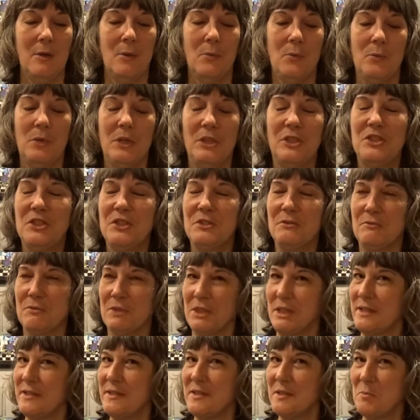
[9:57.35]
which
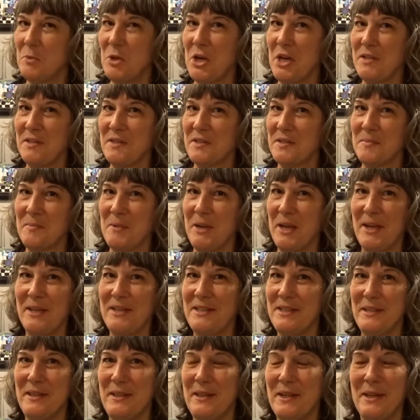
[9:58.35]
really surprises me. I
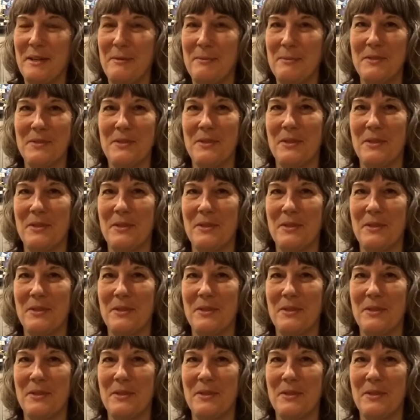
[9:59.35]
didn't think I was